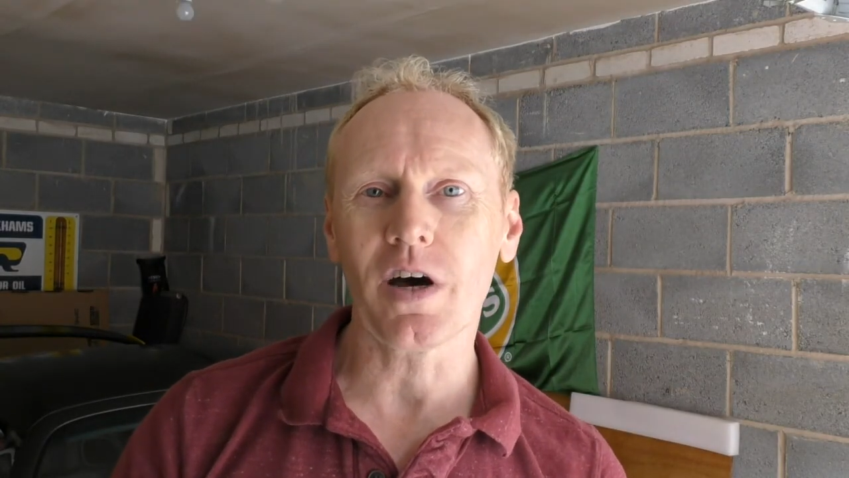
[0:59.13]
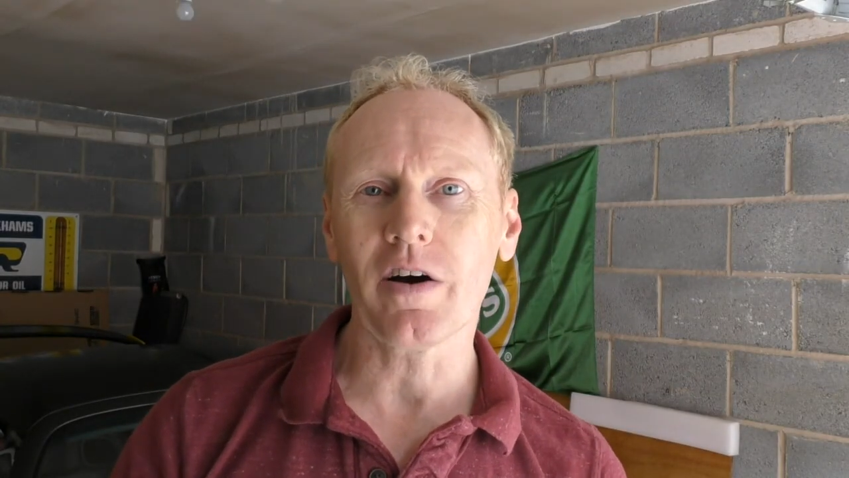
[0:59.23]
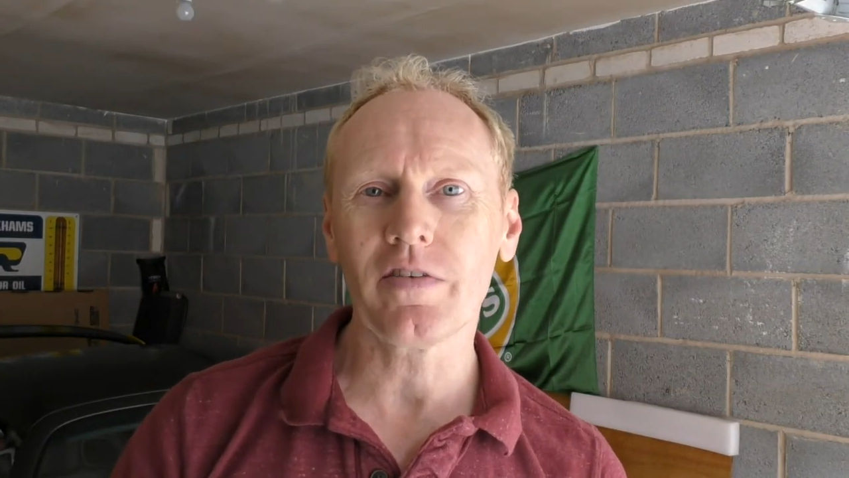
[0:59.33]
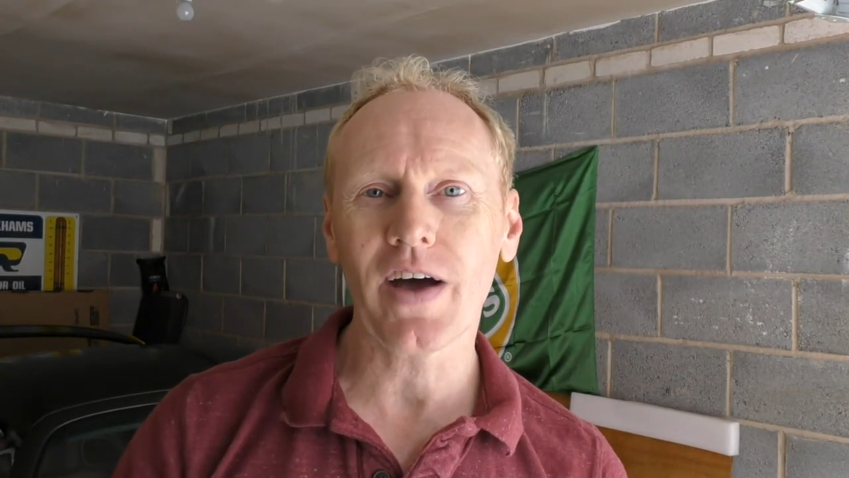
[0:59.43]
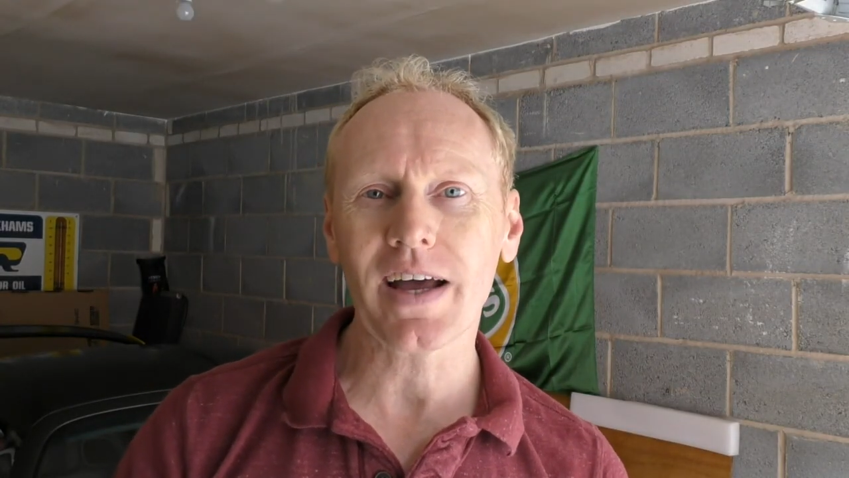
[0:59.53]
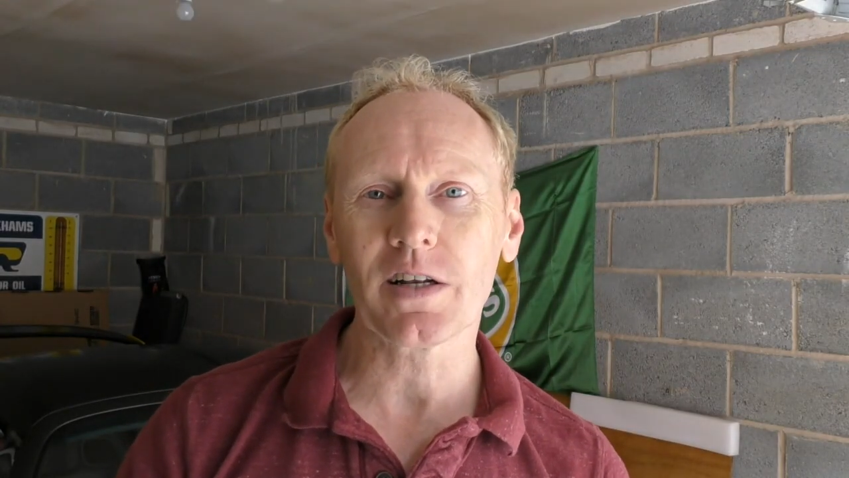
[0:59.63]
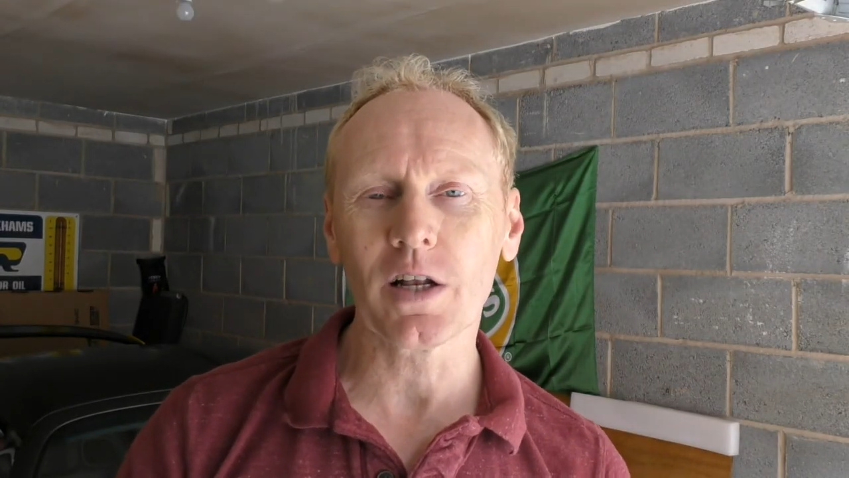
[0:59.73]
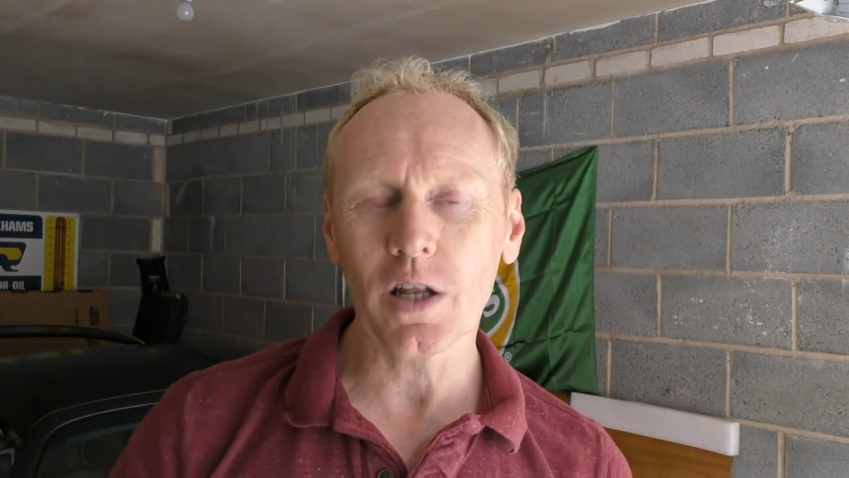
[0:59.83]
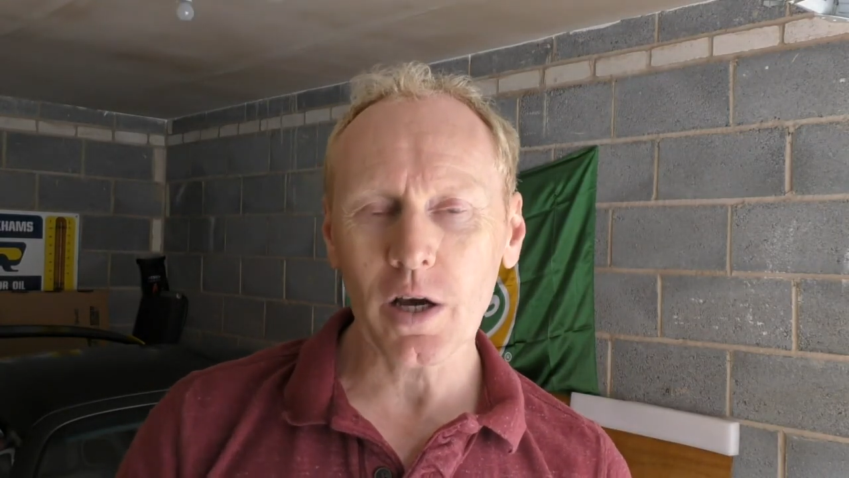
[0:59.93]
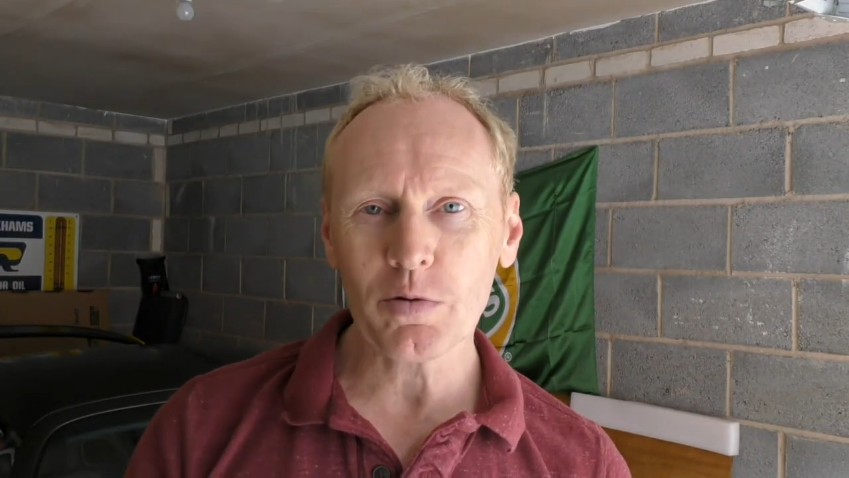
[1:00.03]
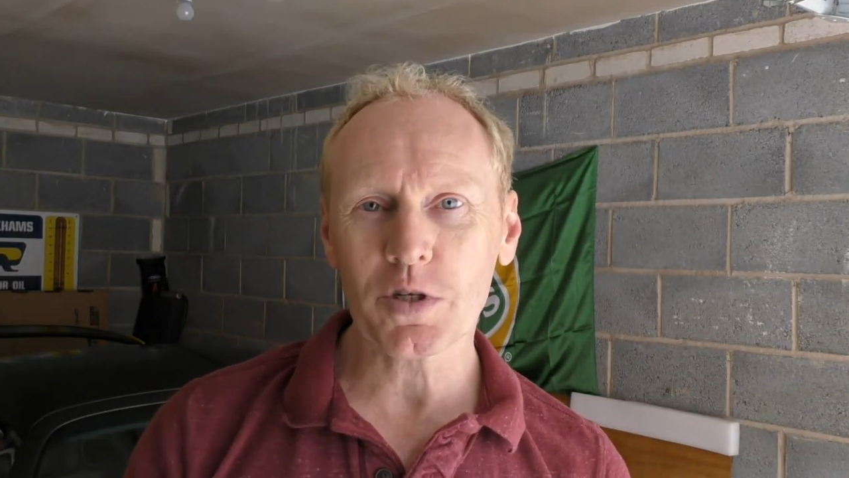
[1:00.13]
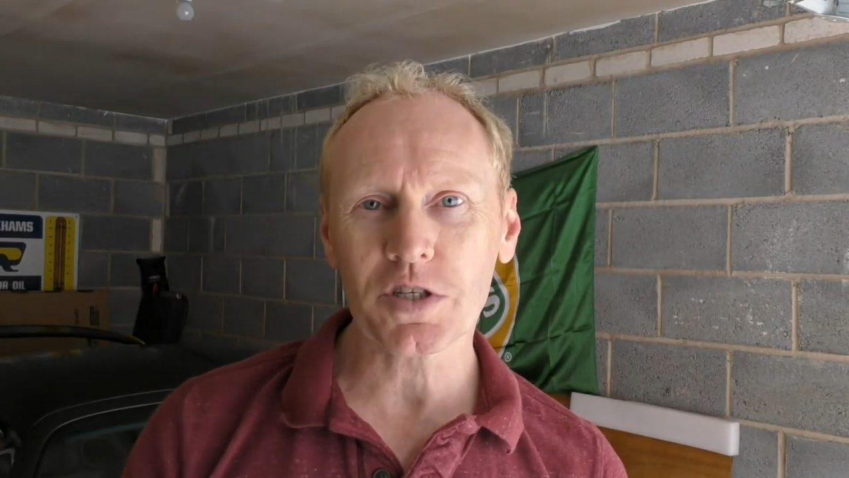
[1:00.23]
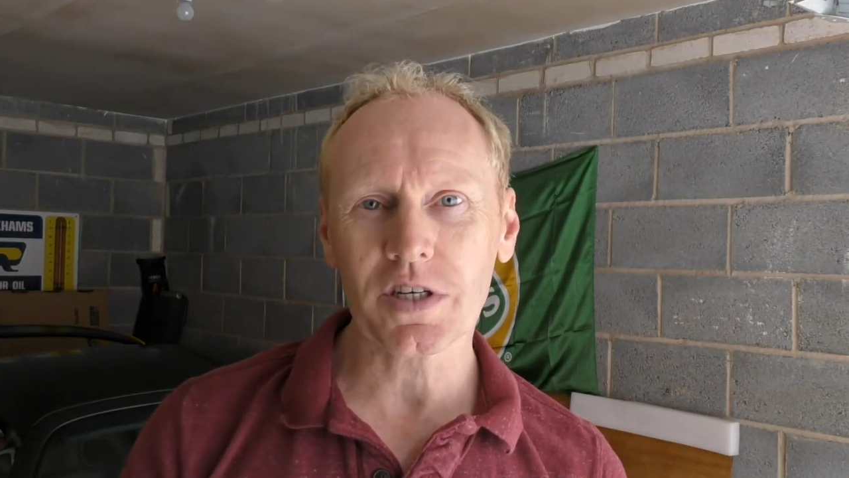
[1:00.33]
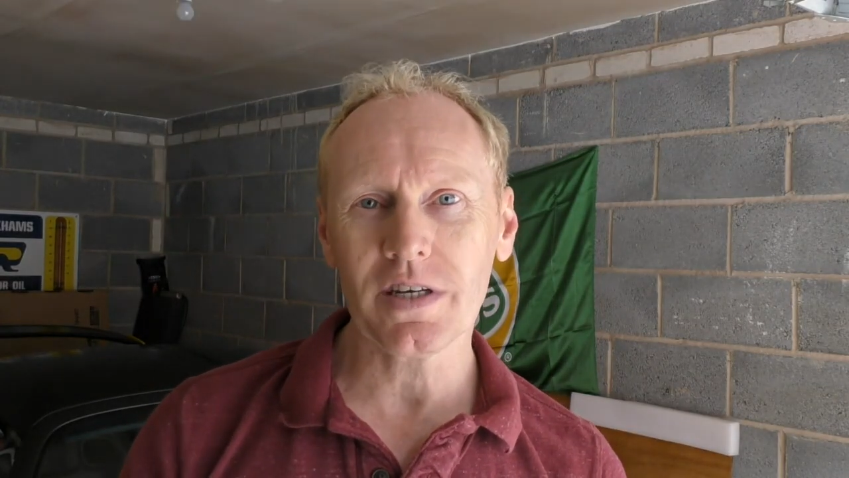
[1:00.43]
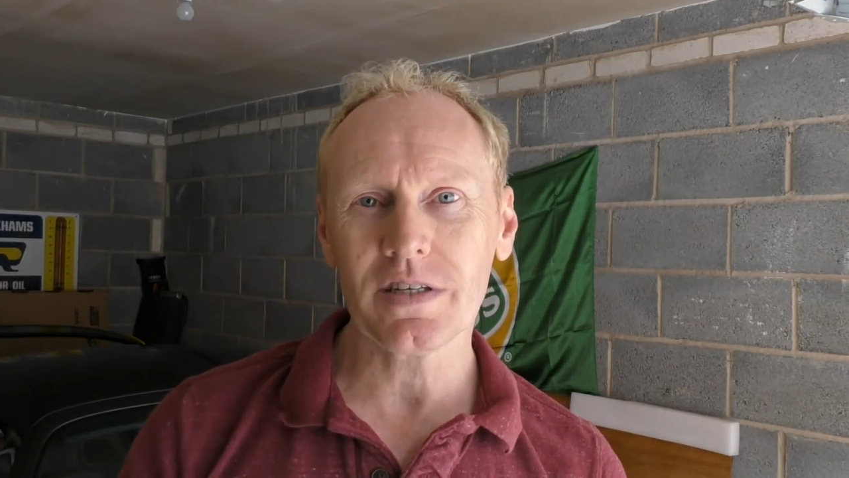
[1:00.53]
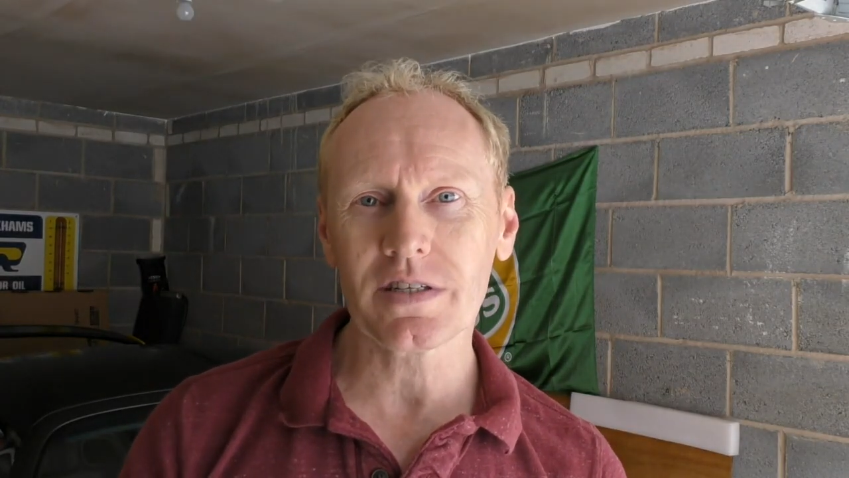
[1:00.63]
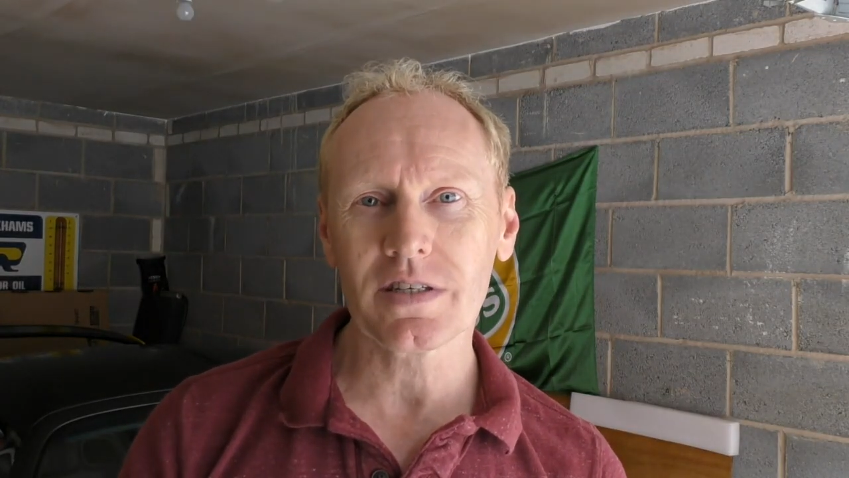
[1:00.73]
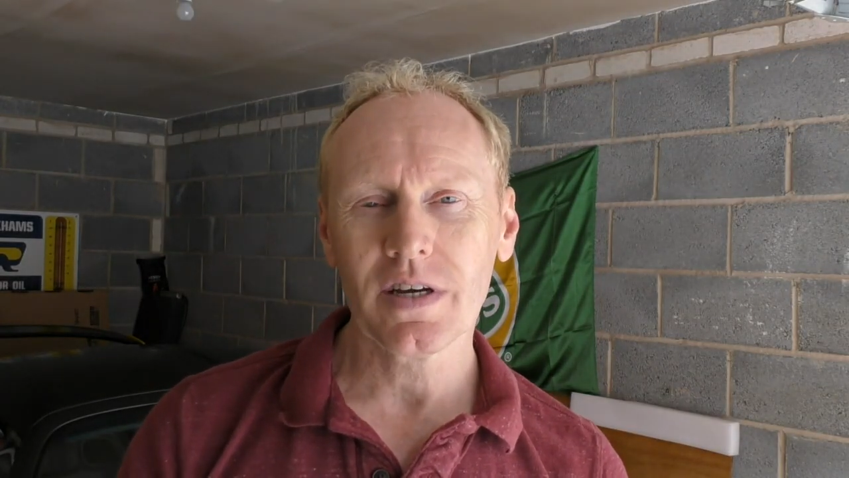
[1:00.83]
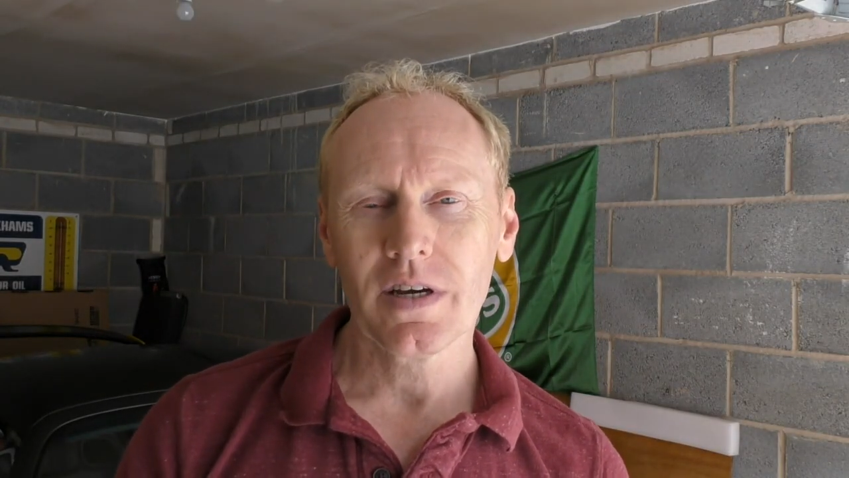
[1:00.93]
I've had Lotuses,